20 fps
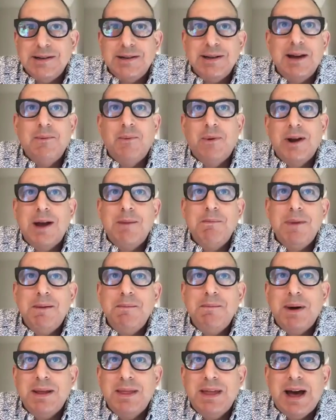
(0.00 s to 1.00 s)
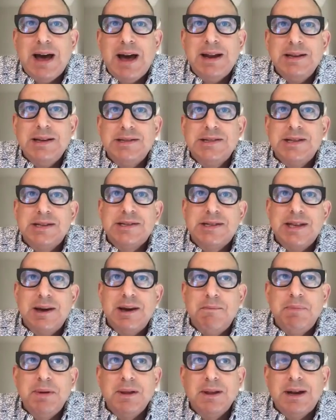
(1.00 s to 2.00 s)
And what I mean by that is it's the
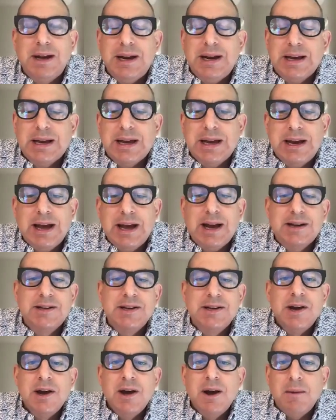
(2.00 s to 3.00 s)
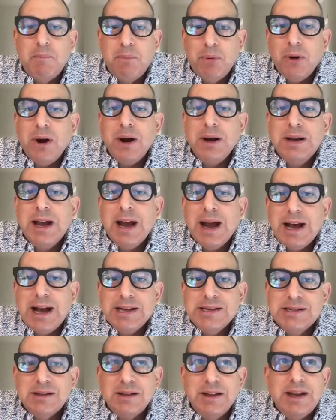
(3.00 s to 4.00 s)
ability to connect
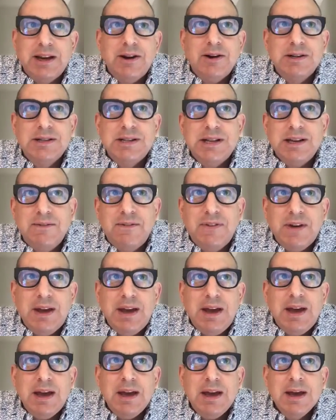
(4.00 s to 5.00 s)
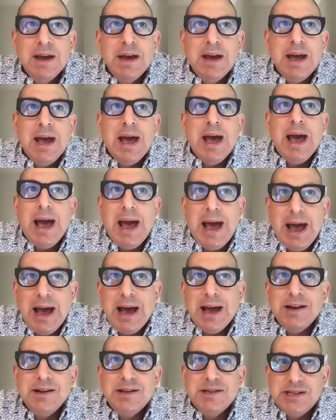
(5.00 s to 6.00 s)
broadcast linear TV
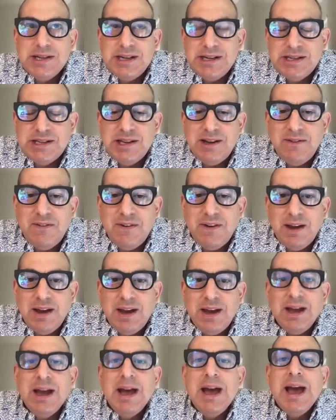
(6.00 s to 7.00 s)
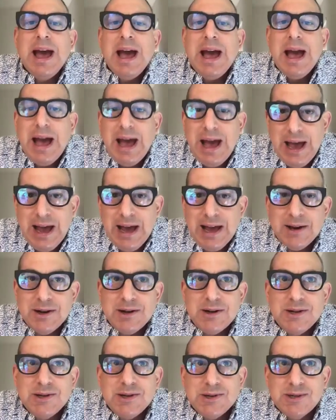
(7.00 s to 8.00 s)
and CTV
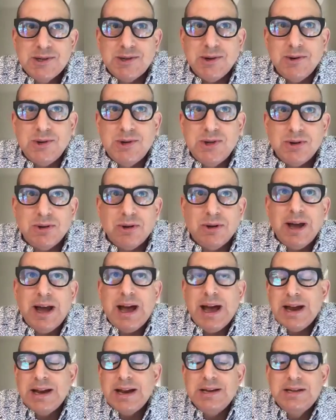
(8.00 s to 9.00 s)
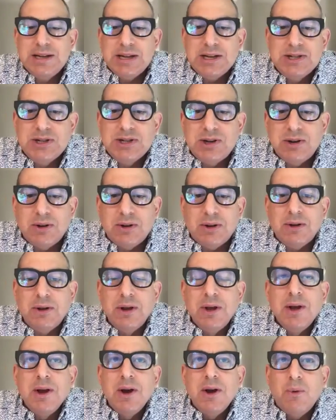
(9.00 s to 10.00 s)
and social and digital
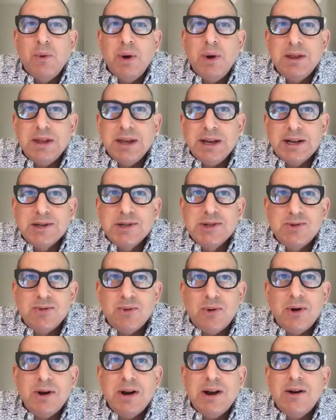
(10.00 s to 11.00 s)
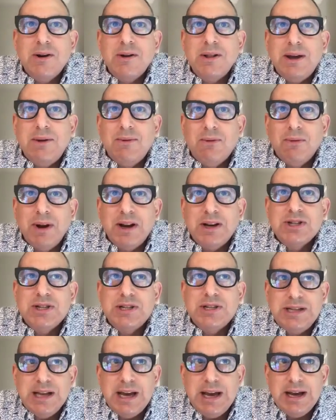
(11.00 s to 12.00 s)
with extraordinarily
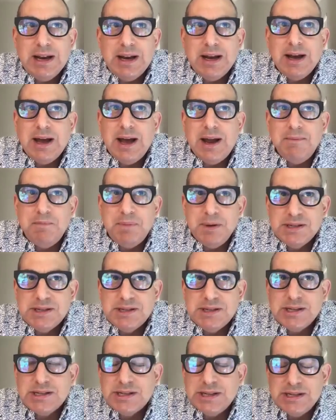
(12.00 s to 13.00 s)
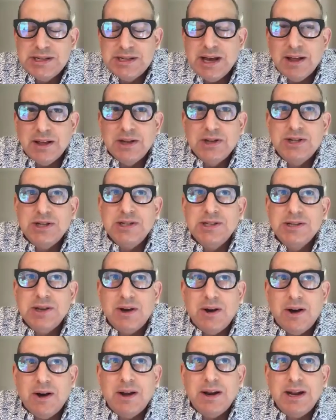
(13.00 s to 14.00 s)
rich data and business intelligence
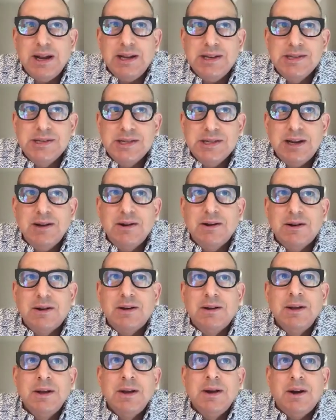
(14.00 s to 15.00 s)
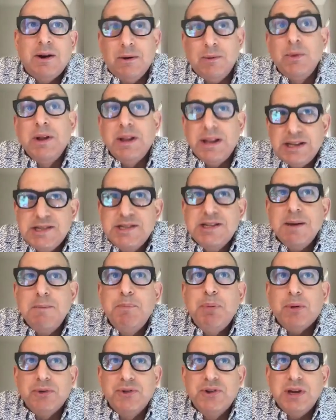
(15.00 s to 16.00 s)
on a single or really
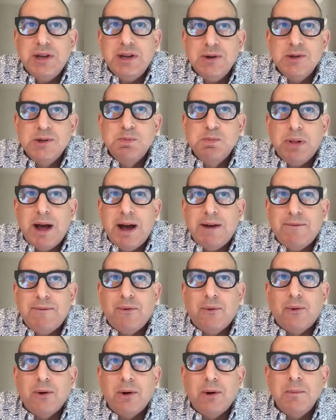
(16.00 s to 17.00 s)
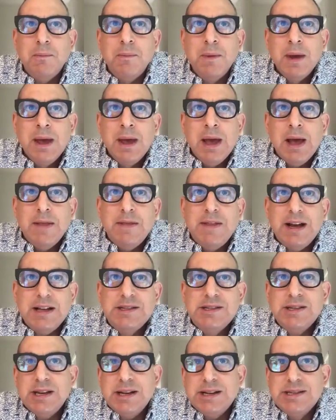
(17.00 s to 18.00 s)
simple to use platform.
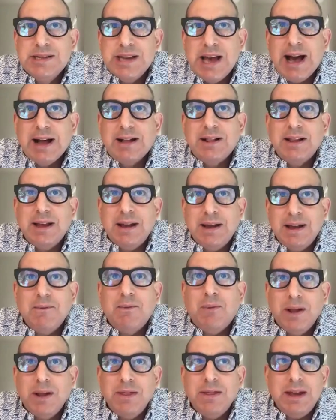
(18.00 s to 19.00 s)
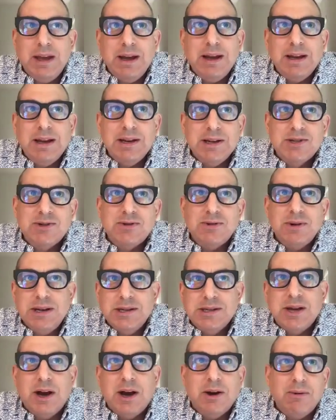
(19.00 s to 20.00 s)
That's exactly what the industry
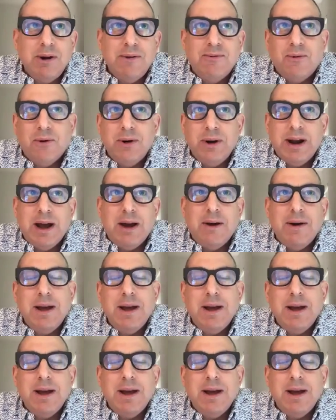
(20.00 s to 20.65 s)
is hungry for now.